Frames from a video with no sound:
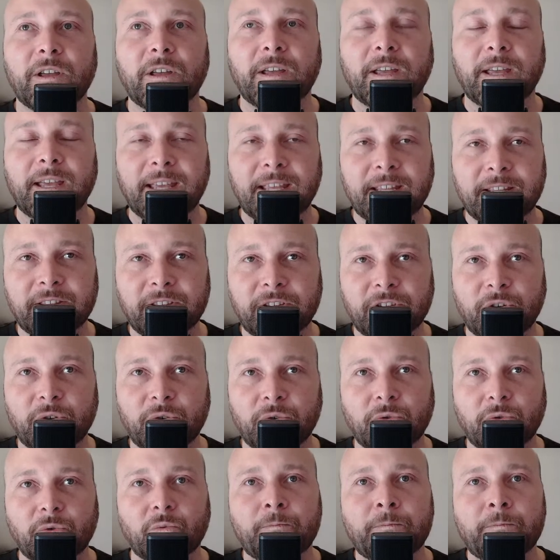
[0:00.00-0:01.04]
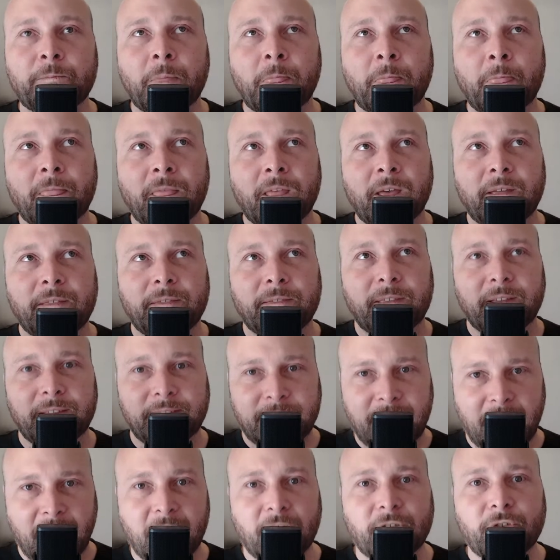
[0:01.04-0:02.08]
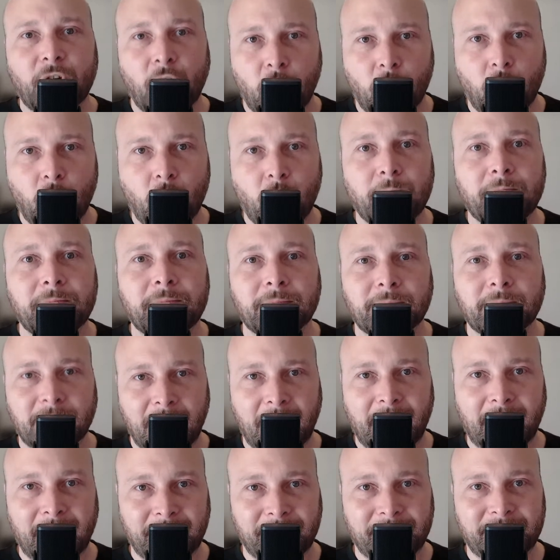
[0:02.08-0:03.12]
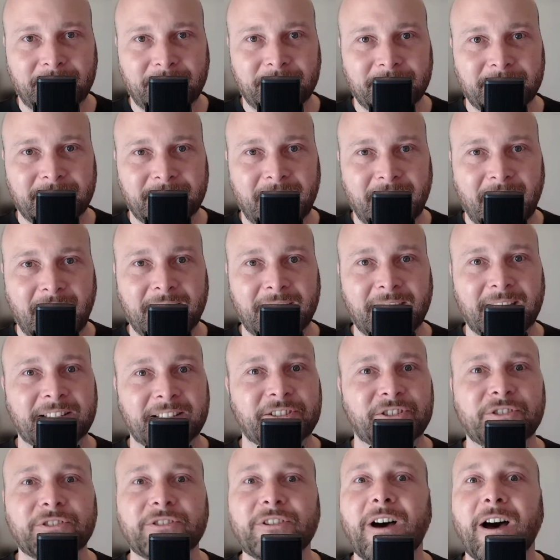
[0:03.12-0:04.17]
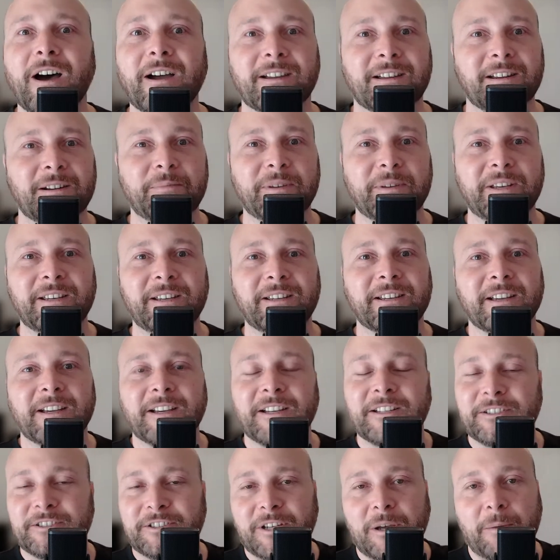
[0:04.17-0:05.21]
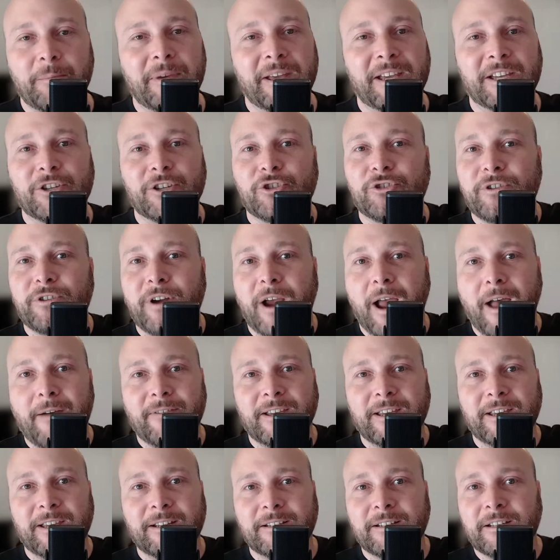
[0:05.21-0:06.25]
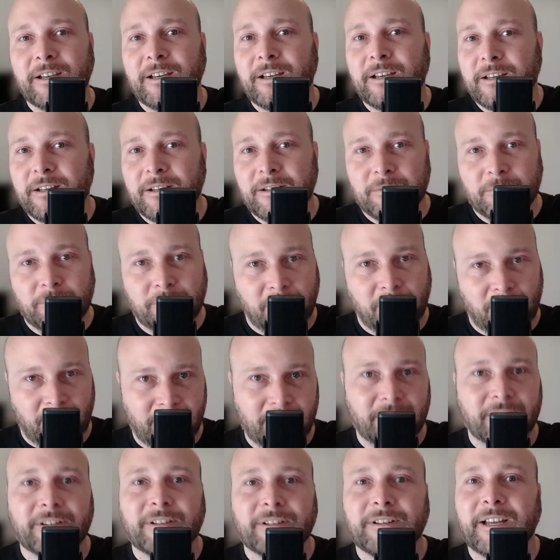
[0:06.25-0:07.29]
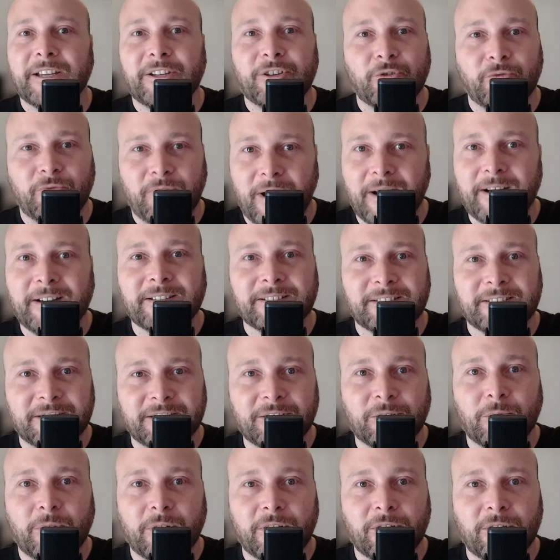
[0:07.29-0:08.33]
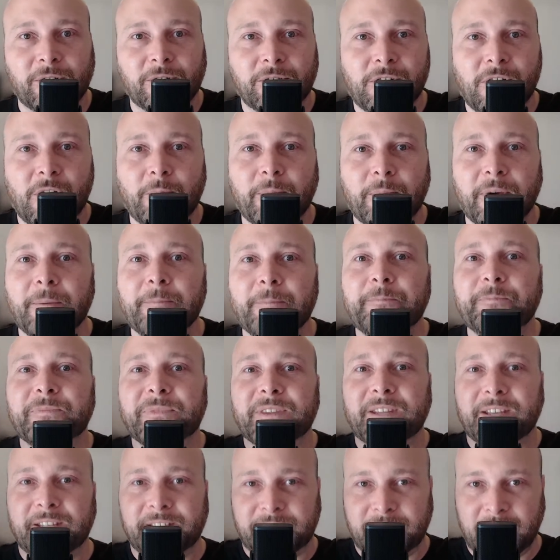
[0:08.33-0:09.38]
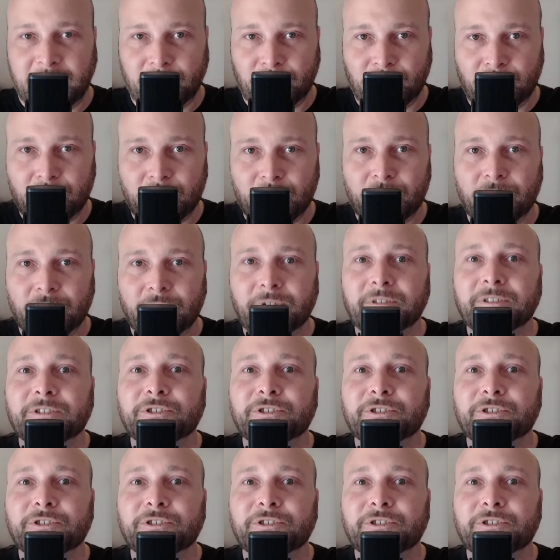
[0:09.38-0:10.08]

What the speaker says: into the down home life. Okay. It's not going to be some extravagant park like you find in Stillwater, Oklahoma. It's a rural